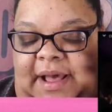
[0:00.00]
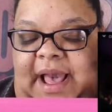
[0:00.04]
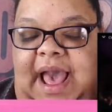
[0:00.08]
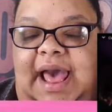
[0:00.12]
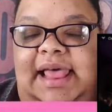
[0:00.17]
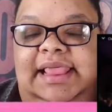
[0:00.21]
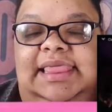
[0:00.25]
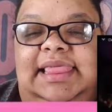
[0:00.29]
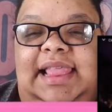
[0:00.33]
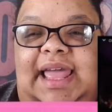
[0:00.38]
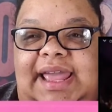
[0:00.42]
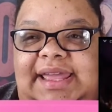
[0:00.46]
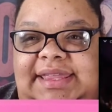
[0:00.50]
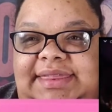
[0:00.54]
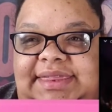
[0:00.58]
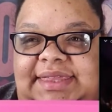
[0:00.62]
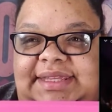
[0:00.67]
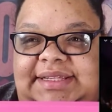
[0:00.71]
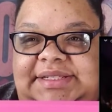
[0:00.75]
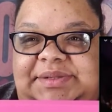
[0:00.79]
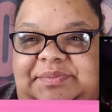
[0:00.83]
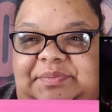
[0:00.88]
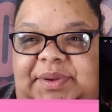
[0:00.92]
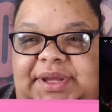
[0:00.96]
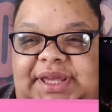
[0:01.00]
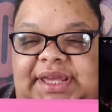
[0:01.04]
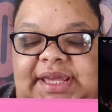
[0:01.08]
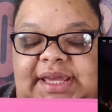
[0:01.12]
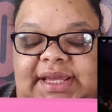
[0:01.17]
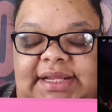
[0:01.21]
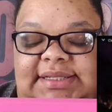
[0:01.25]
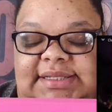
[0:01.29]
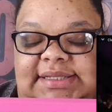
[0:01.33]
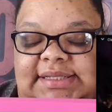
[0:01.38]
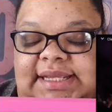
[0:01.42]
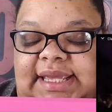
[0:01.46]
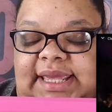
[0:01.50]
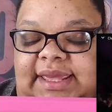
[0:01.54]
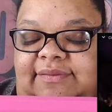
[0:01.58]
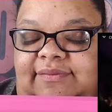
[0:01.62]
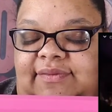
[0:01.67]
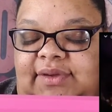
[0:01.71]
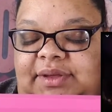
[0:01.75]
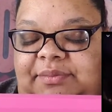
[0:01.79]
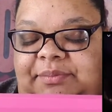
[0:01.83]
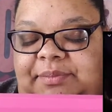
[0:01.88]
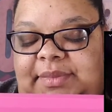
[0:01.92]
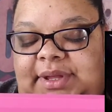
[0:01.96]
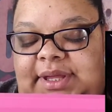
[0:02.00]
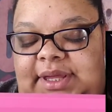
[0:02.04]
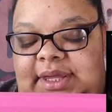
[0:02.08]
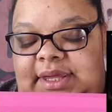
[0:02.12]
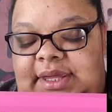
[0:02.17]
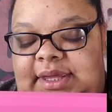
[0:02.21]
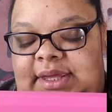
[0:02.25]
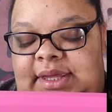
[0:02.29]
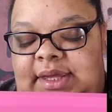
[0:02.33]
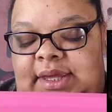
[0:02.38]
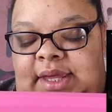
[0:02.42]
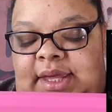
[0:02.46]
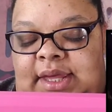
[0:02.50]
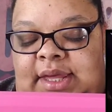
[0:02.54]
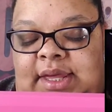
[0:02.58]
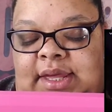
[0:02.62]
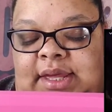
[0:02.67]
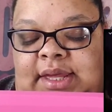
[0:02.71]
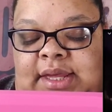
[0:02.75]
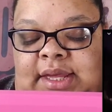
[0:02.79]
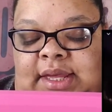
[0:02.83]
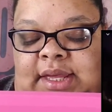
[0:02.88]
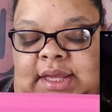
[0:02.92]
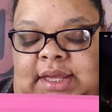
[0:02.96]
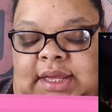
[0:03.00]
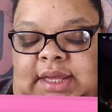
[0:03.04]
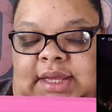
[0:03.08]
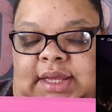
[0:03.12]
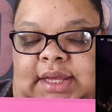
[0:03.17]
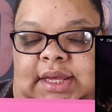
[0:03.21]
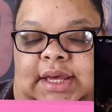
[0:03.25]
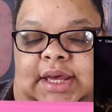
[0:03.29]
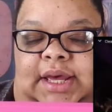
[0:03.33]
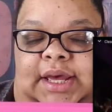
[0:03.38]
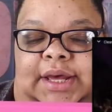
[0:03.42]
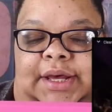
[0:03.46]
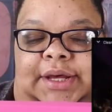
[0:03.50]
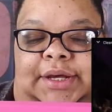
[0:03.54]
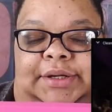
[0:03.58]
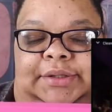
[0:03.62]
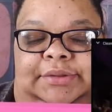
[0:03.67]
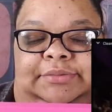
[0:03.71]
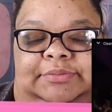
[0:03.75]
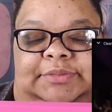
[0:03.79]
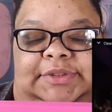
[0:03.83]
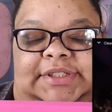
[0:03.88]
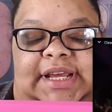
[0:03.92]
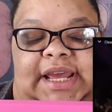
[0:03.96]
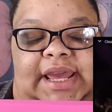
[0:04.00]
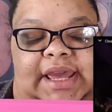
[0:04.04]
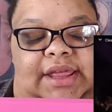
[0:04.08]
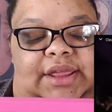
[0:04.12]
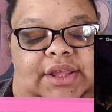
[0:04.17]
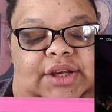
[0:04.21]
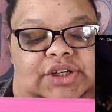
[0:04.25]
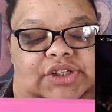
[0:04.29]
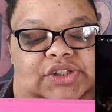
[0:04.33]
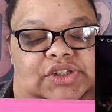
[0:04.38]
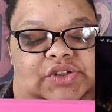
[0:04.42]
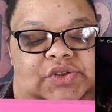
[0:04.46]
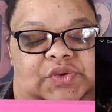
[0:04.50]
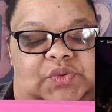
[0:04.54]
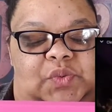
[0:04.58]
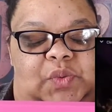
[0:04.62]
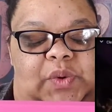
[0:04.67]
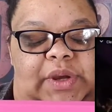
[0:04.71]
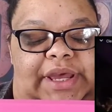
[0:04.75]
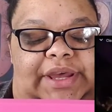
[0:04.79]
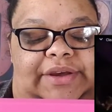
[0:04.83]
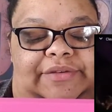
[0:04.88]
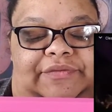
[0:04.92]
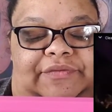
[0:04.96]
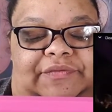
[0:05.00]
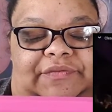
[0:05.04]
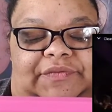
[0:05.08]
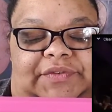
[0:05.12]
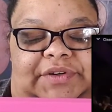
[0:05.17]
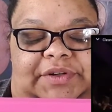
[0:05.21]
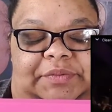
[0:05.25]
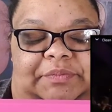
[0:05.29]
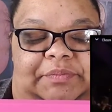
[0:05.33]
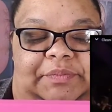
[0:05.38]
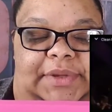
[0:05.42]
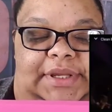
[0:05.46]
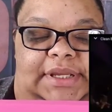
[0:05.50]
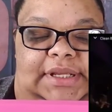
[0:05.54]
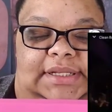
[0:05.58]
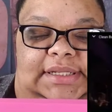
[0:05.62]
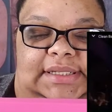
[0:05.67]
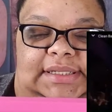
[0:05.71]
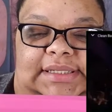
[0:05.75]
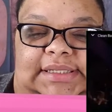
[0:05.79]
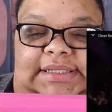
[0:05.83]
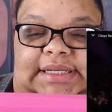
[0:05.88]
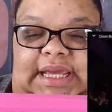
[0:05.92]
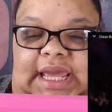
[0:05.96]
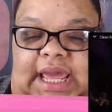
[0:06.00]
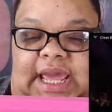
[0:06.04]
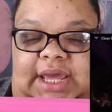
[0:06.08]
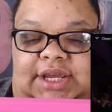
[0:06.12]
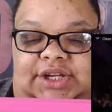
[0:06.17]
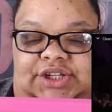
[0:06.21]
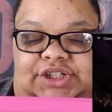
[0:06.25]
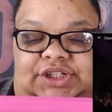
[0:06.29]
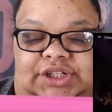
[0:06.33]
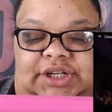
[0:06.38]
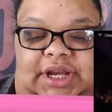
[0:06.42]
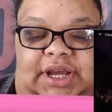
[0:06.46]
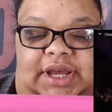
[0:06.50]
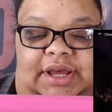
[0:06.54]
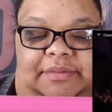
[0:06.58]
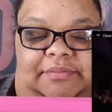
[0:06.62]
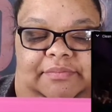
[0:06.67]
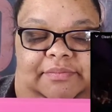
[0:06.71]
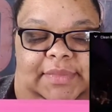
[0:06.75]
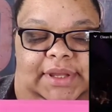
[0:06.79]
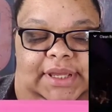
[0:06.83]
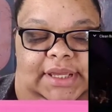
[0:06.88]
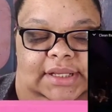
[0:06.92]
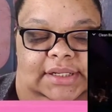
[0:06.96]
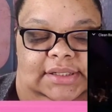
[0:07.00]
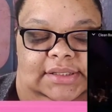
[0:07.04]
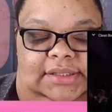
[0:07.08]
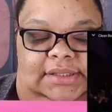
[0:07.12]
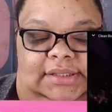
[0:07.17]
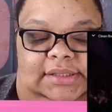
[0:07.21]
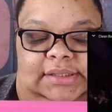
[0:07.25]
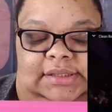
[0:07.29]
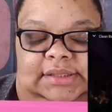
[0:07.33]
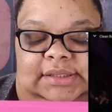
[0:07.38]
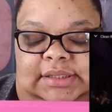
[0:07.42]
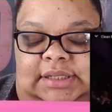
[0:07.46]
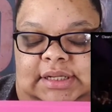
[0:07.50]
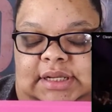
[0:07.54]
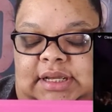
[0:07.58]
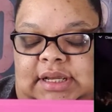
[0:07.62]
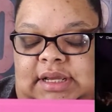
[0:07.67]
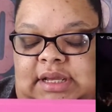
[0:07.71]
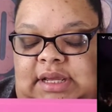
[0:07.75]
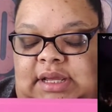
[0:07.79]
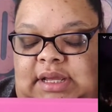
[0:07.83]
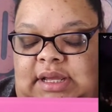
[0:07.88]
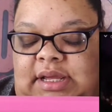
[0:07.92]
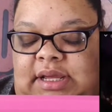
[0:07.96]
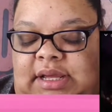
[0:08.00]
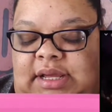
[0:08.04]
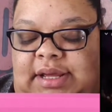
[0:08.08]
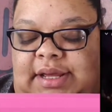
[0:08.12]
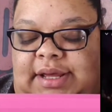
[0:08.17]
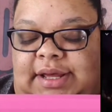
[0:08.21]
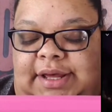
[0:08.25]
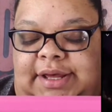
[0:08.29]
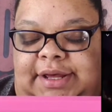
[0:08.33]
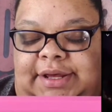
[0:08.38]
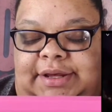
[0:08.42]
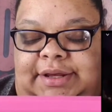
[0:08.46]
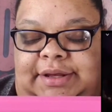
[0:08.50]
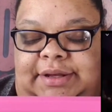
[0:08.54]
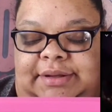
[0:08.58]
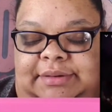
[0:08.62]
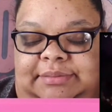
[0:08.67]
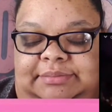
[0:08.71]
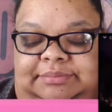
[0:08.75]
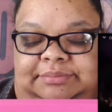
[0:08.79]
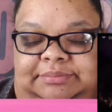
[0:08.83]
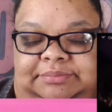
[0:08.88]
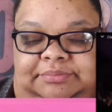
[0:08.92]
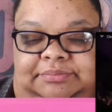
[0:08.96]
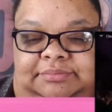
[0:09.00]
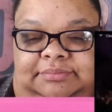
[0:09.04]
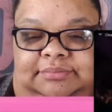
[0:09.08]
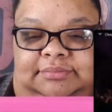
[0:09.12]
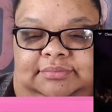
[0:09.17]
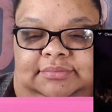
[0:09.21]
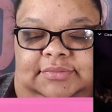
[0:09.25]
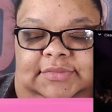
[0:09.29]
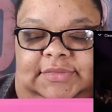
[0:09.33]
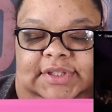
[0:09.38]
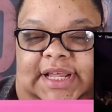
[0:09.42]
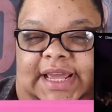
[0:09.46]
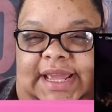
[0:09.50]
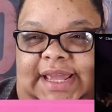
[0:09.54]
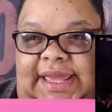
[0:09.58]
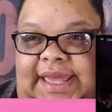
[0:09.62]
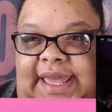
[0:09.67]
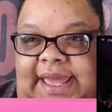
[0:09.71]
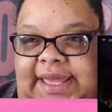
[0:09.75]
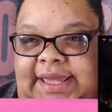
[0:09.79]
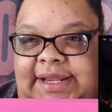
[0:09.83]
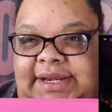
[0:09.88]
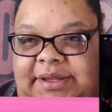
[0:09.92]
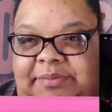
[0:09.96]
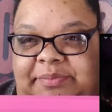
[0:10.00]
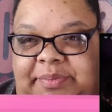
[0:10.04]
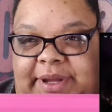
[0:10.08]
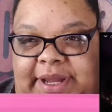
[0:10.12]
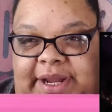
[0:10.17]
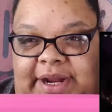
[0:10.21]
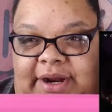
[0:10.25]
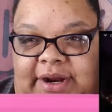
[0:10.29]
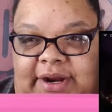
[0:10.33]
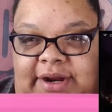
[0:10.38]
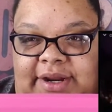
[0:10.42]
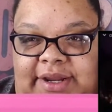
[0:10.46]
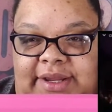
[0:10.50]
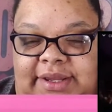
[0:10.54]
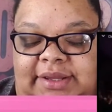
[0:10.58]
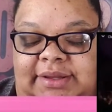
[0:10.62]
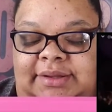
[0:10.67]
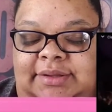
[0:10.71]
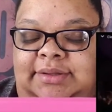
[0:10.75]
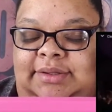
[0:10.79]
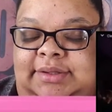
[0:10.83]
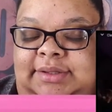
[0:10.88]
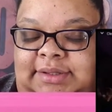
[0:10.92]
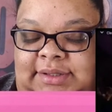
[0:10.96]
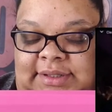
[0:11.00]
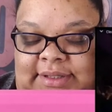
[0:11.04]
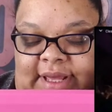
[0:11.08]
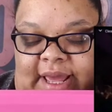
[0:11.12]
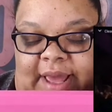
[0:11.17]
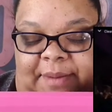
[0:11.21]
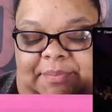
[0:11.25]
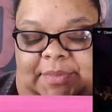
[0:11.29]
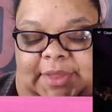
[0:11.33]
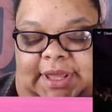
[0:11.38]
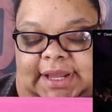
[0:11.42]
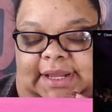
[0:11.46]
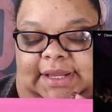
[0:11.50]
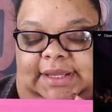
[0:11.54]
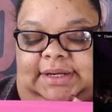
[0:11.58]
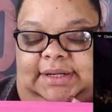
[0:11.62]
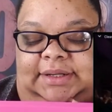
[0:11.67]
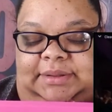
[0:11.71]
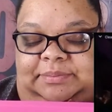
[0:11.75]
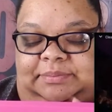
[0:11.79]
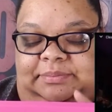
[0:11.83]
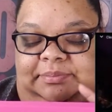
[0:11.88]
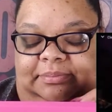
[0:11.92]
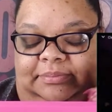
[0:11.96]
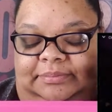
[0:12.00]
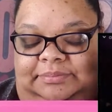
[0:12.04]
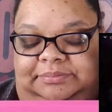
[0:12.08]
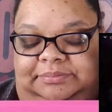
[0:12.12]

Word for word: I like this beat. It's giving me um, Taylor Swift meets Kesha meets um, like Katy Perry. I'm liking it.